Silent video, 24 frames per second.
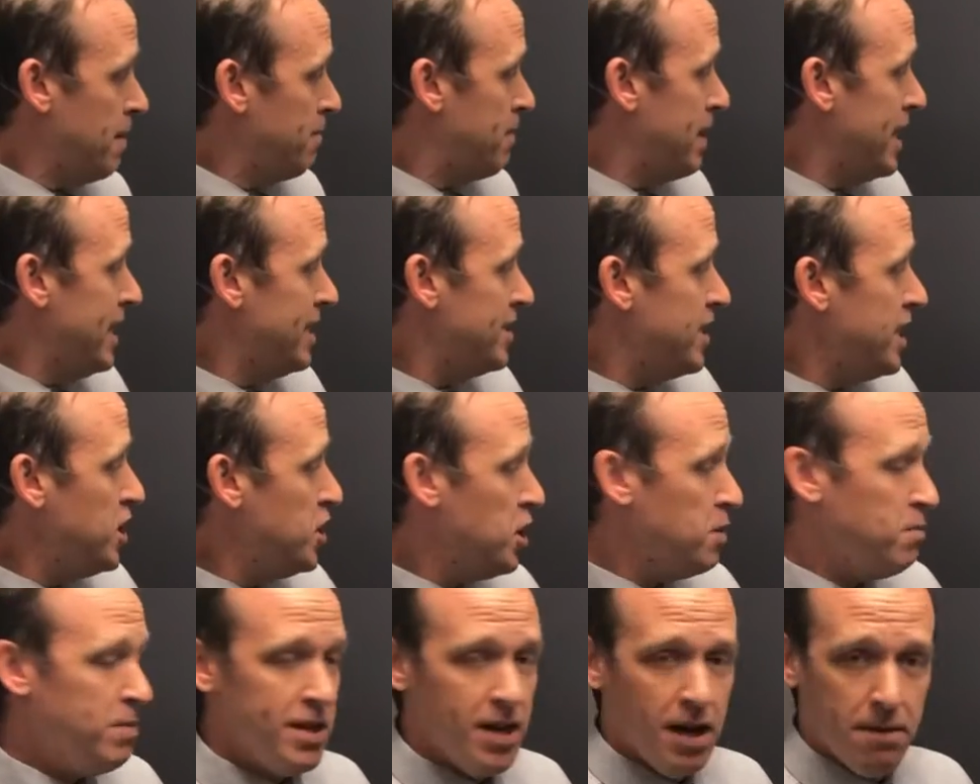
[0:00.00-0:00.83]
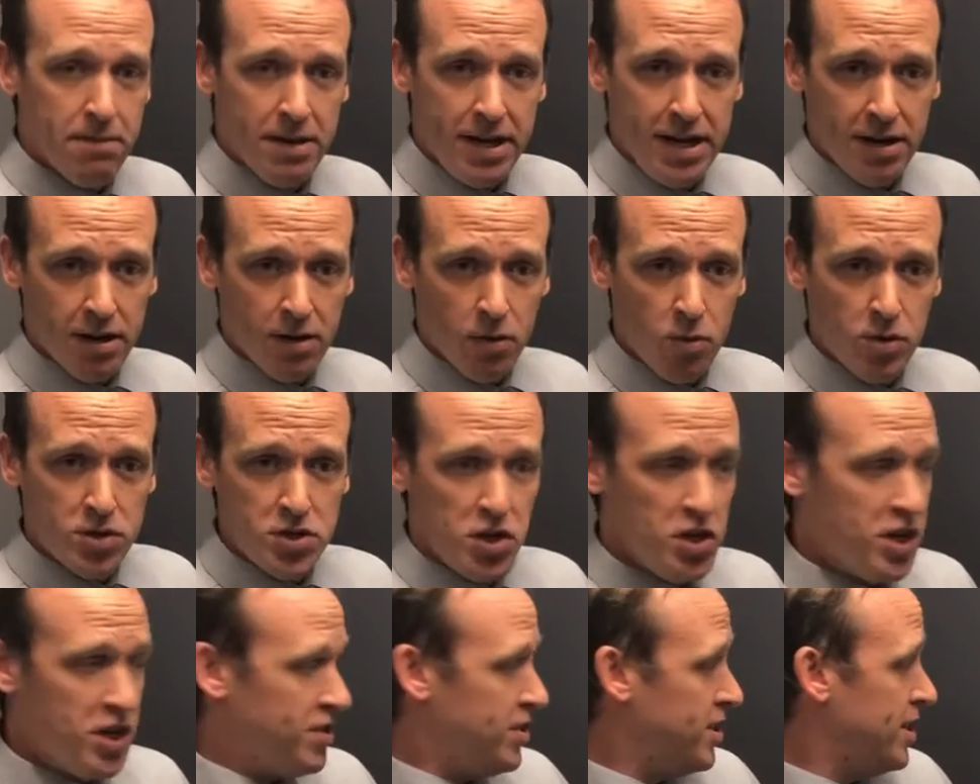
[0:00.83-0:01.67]
PT should be up here
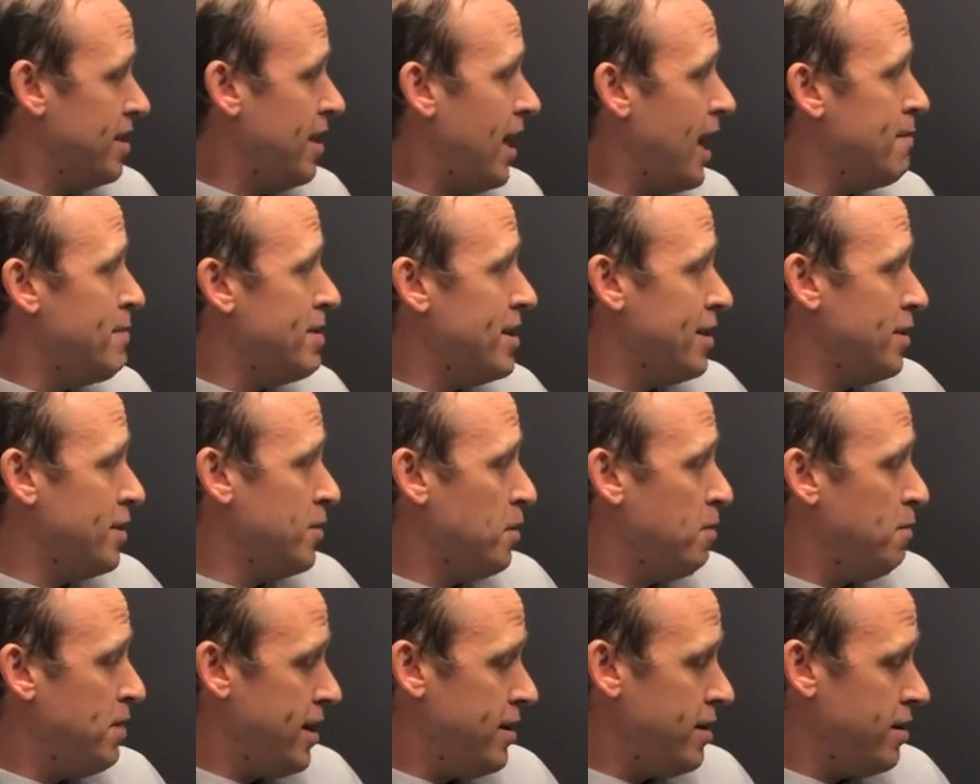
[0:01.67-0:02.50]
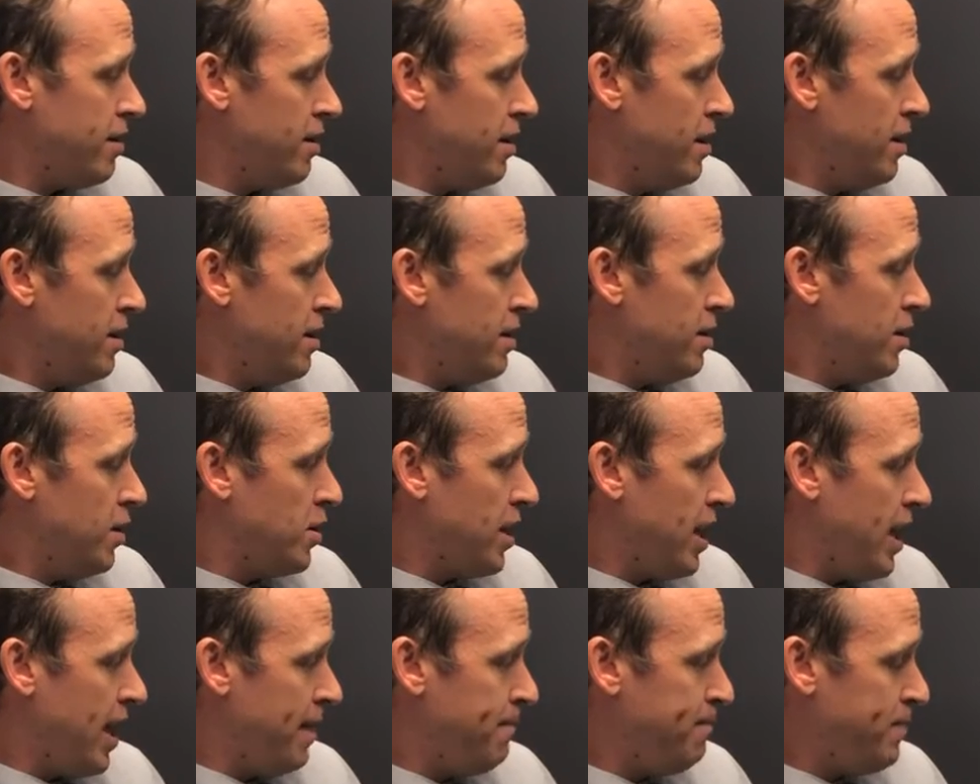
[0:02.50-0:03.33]
once you get the alignment a little better,
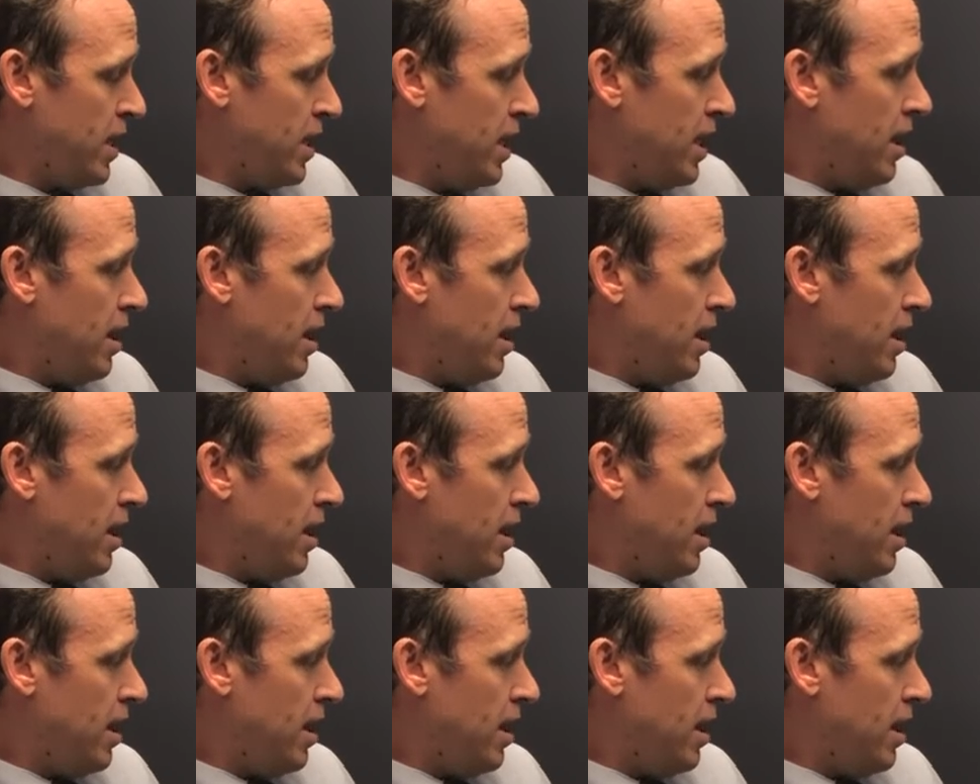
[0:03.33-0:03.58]
okay?